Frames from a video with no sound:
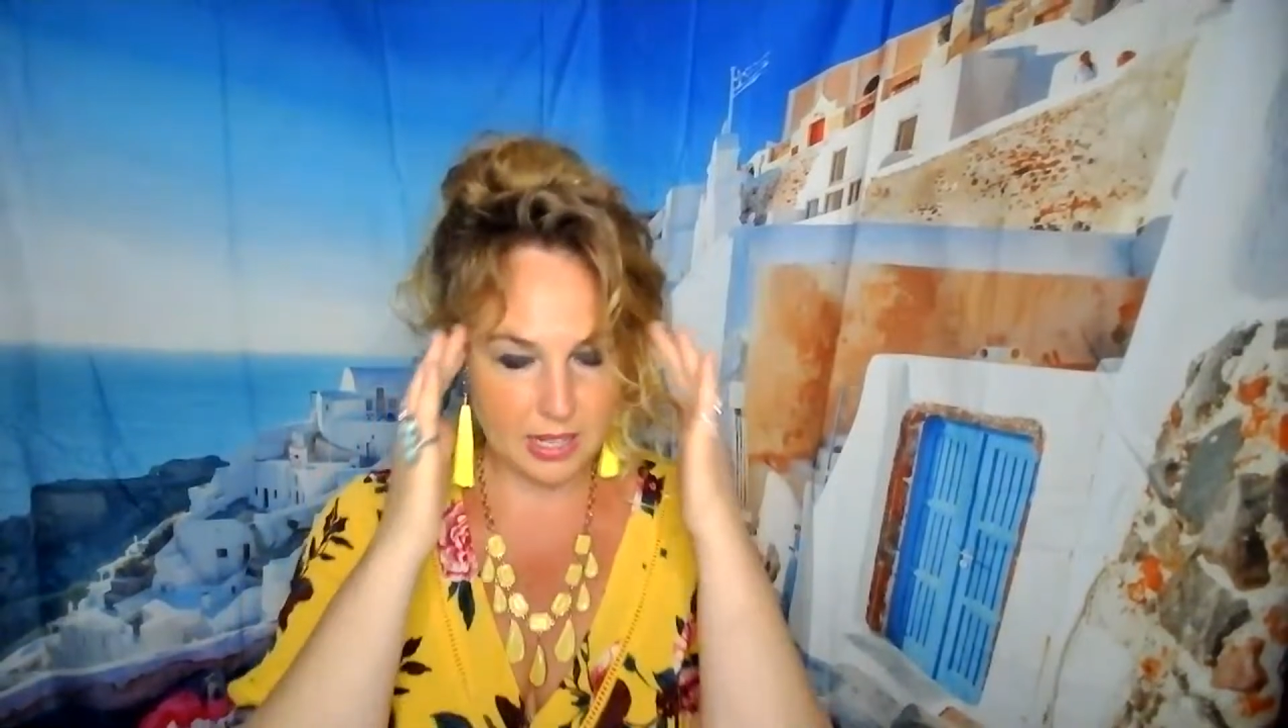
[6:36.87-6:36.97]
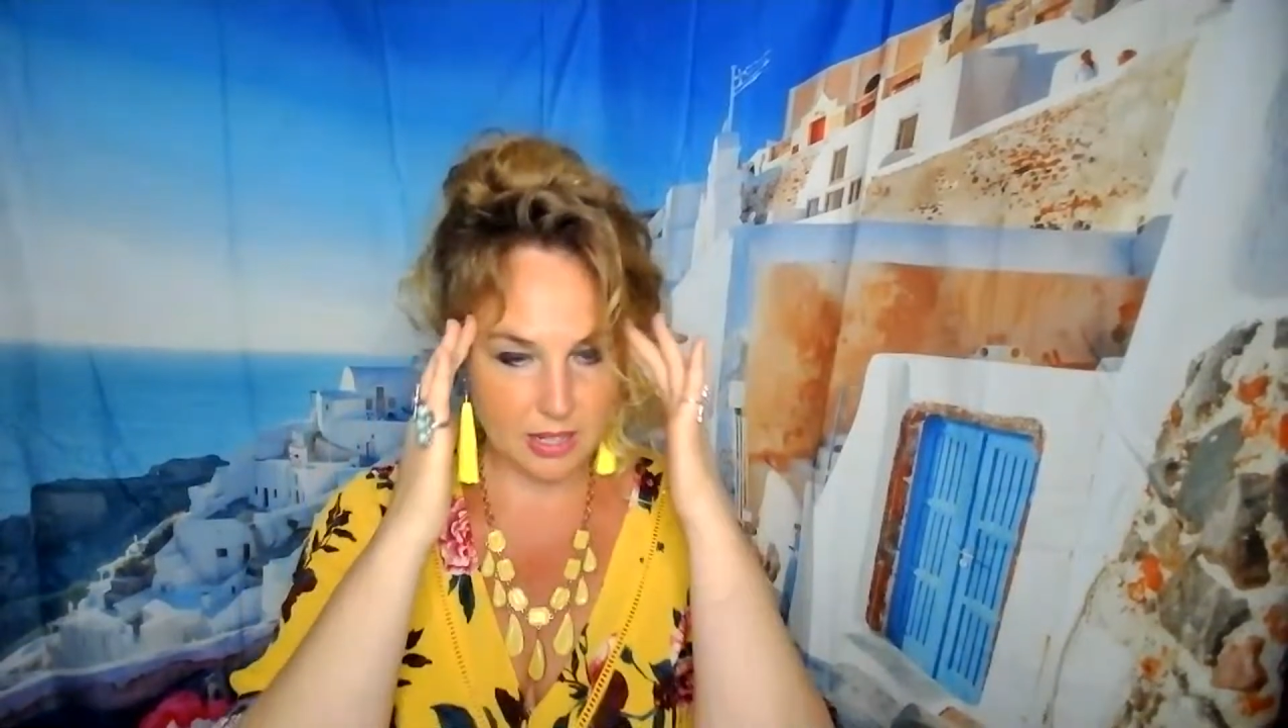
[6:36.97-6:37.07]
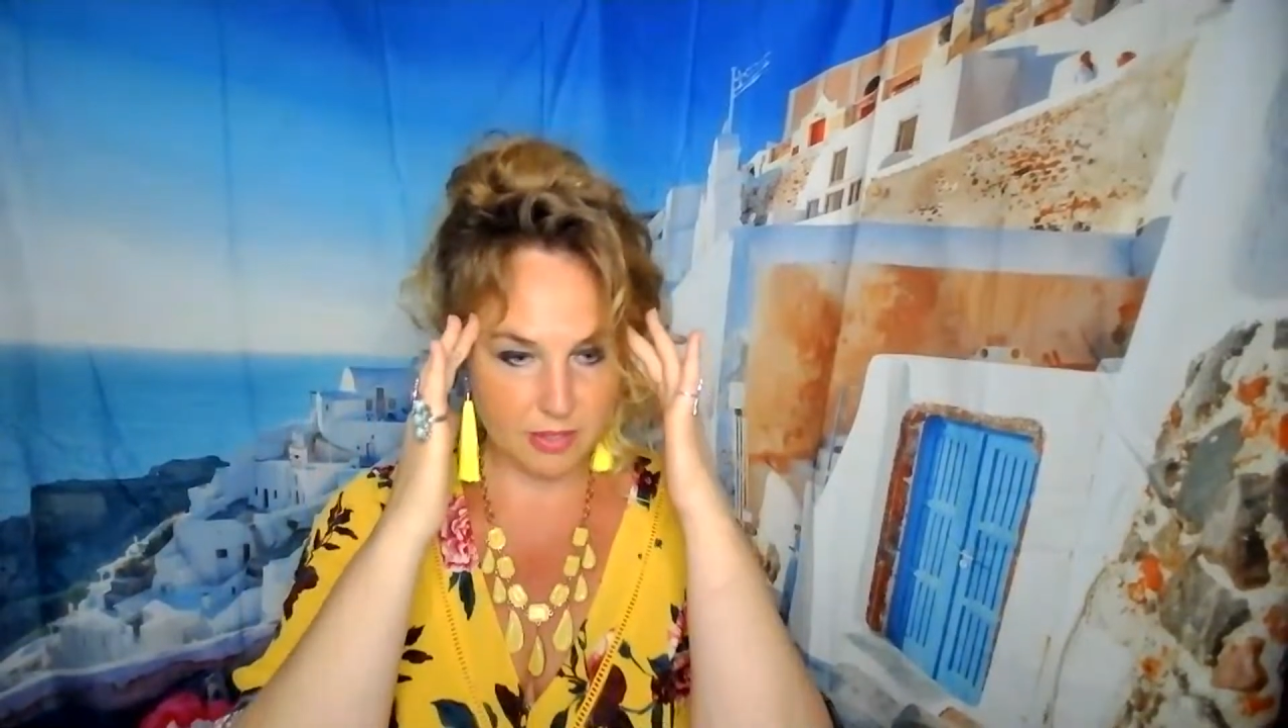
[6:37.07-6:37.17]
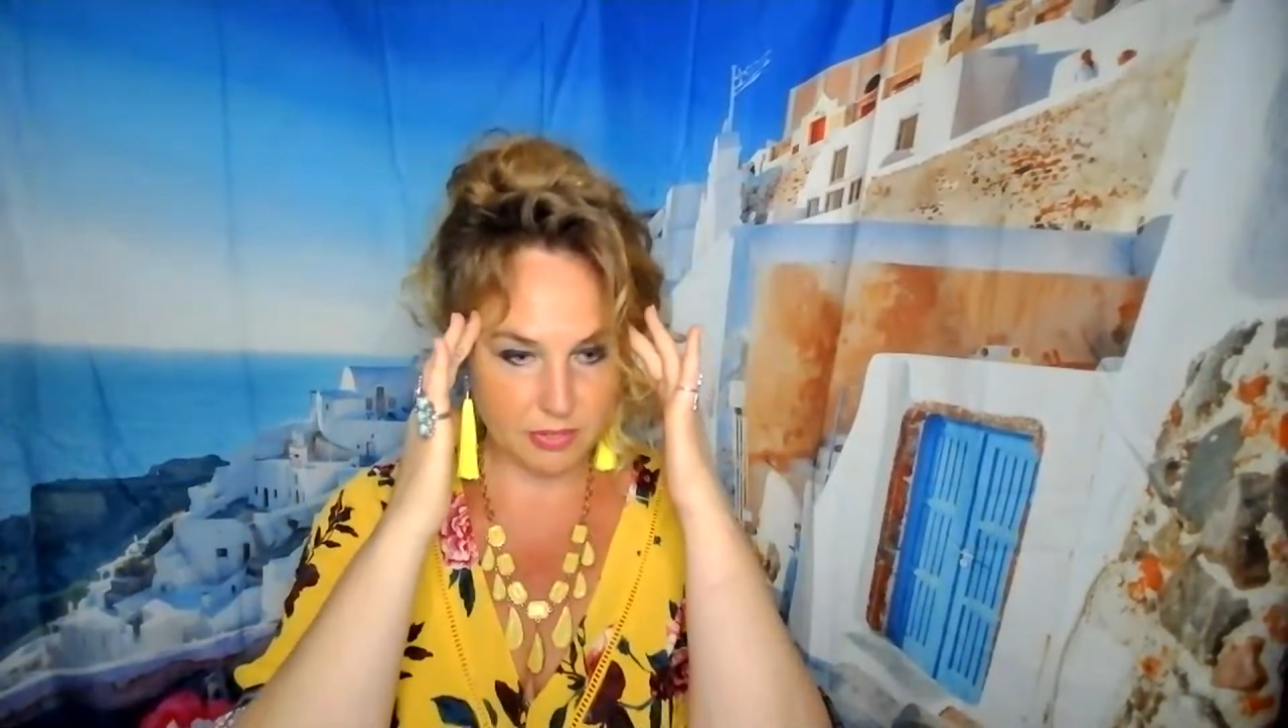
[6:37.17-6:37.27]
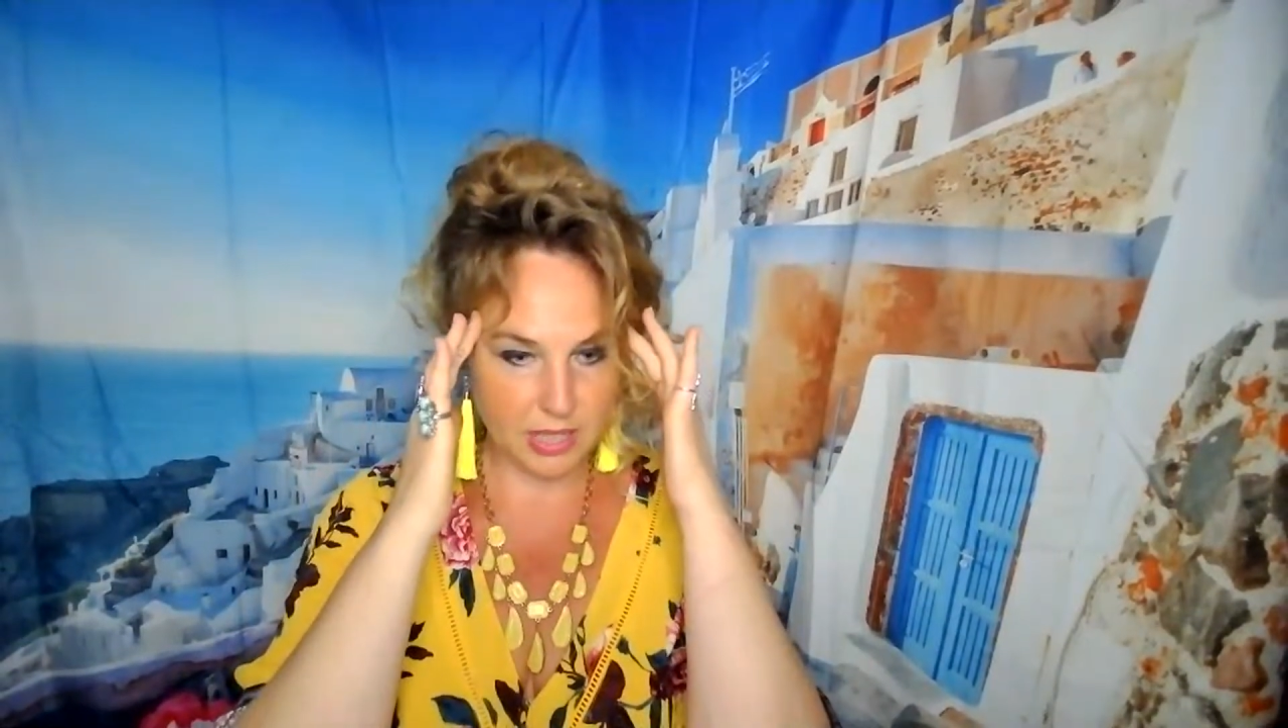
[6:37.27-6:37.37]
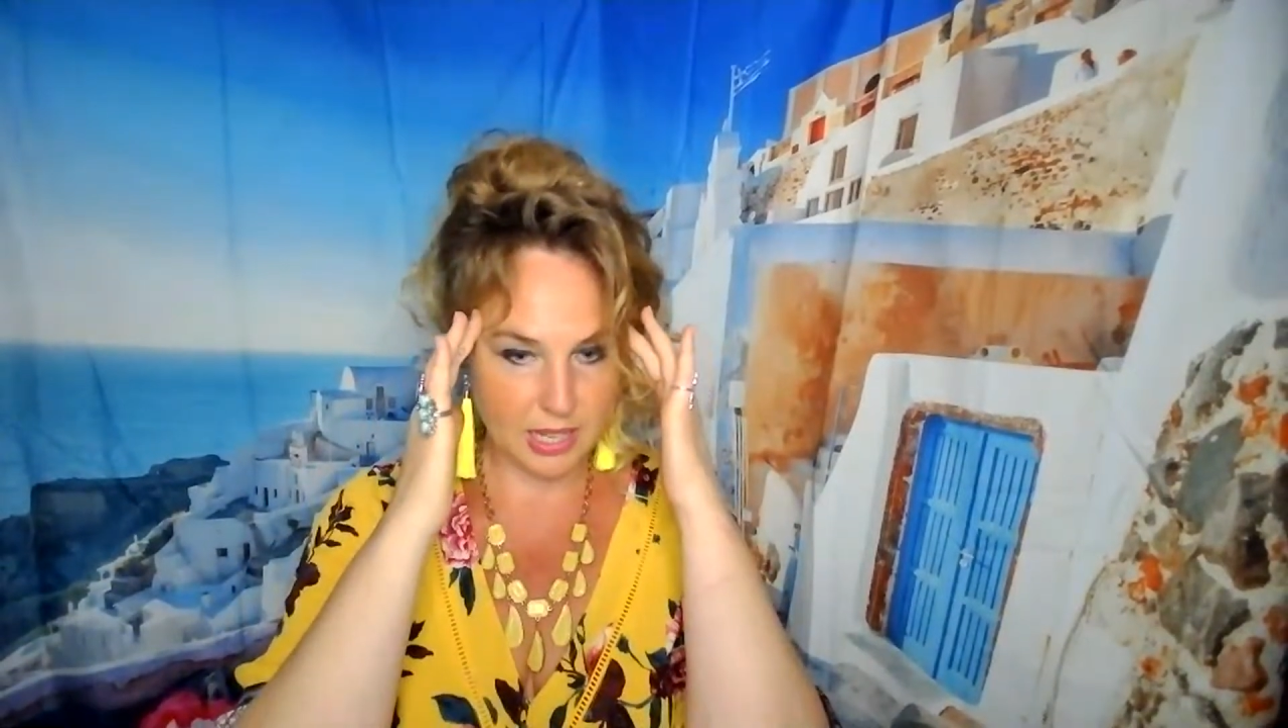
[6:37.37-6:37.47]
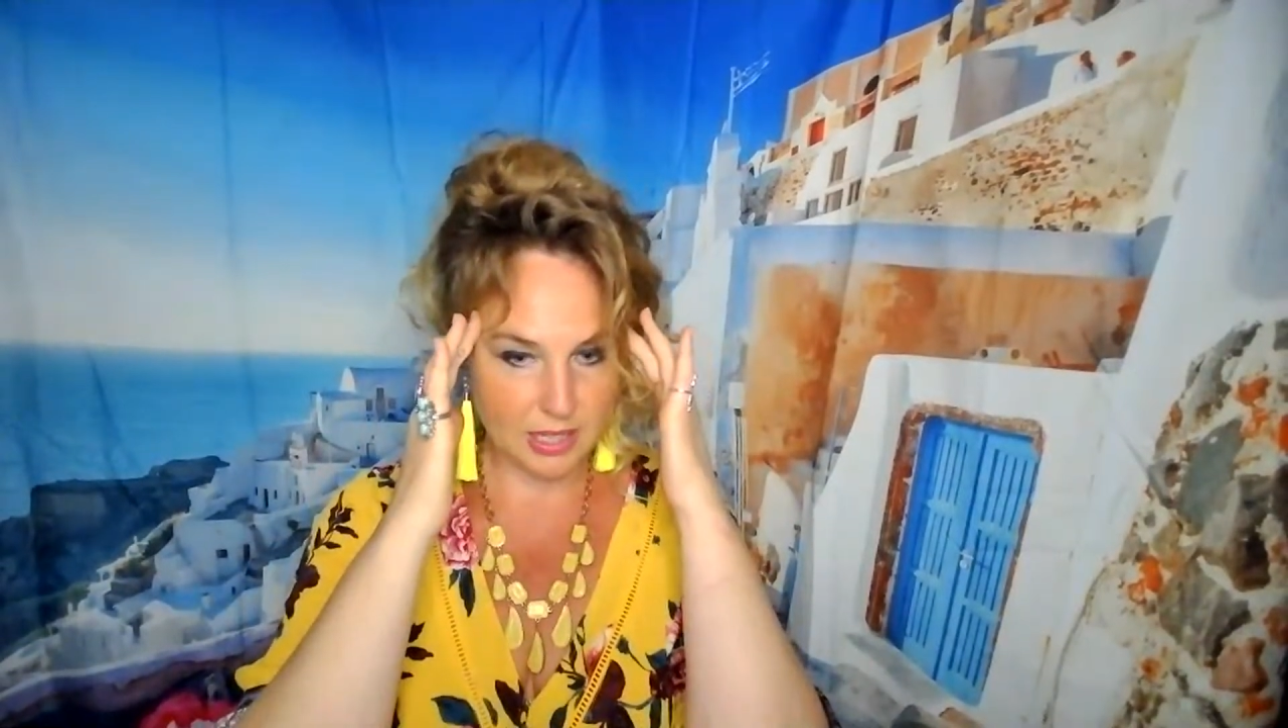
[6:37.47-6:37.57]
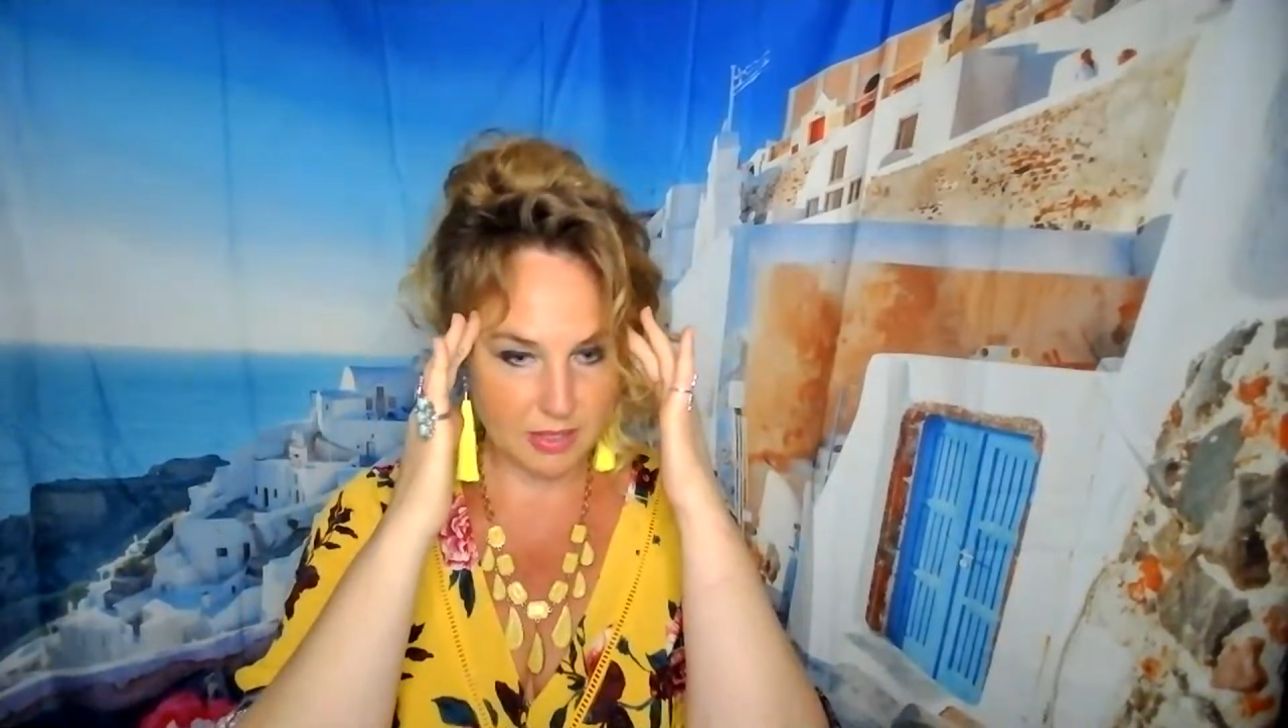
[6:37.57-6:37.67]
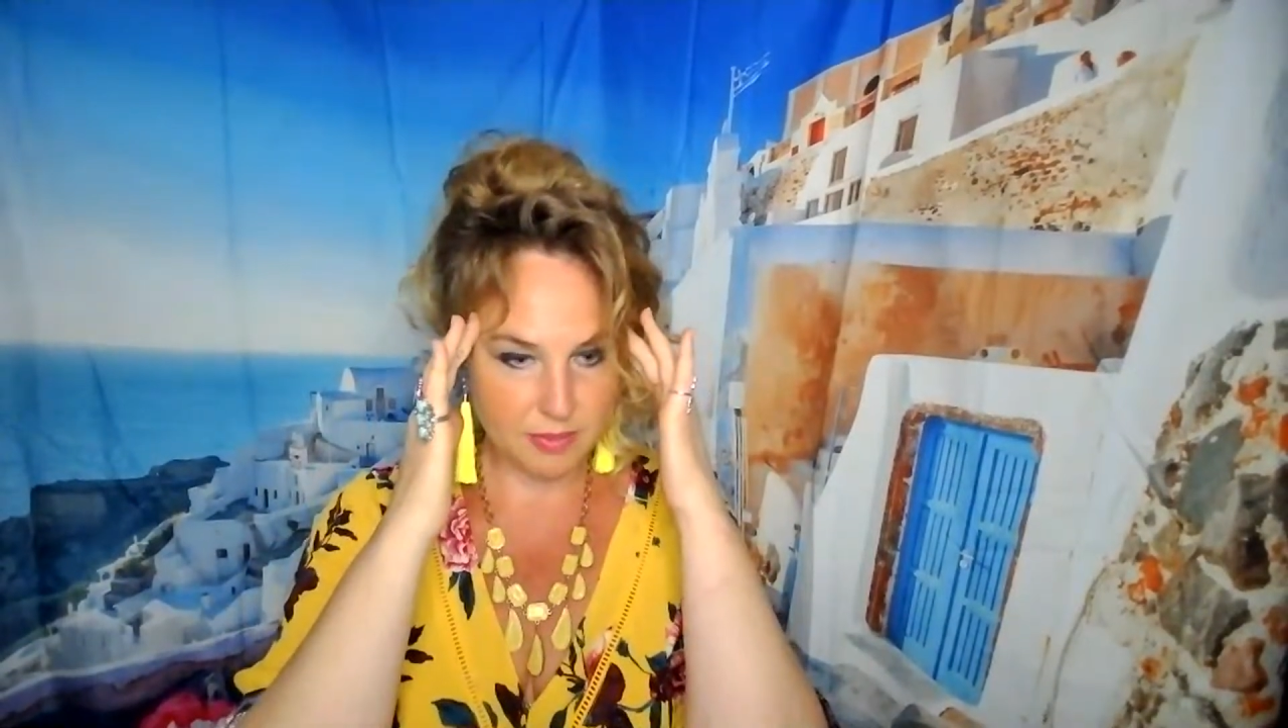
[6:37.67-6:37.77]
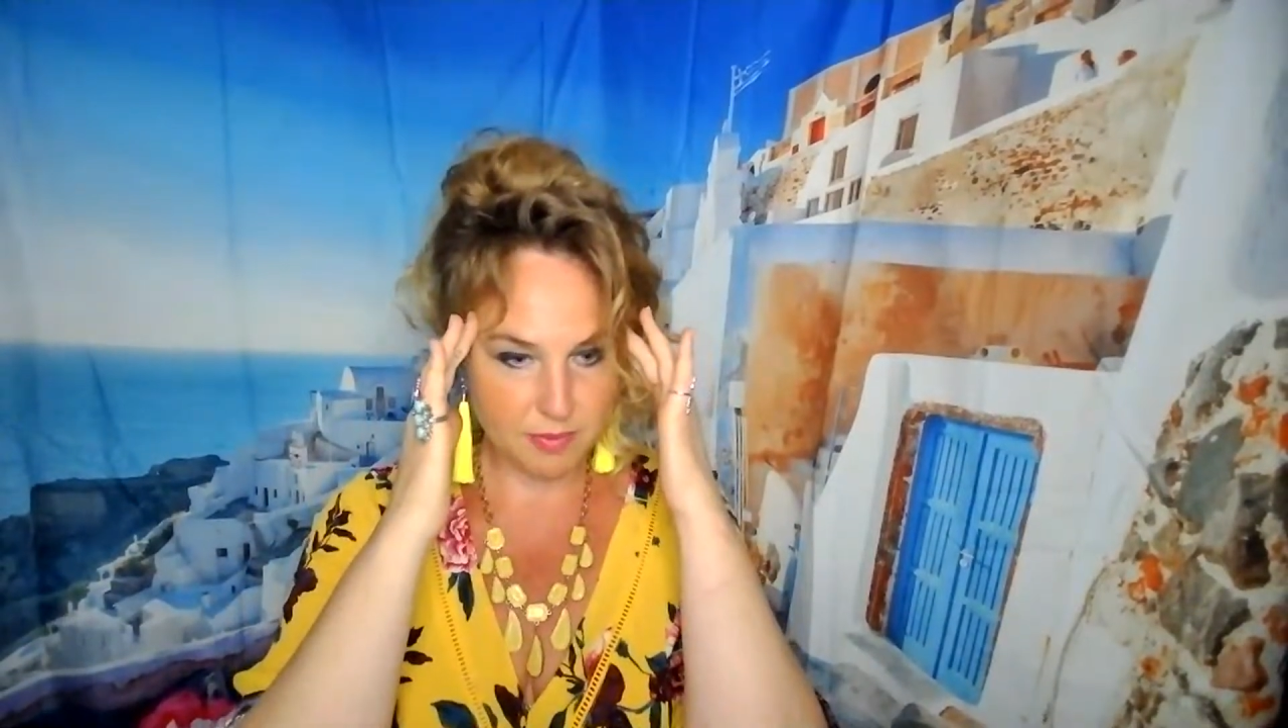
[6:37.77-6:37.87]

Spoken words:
of like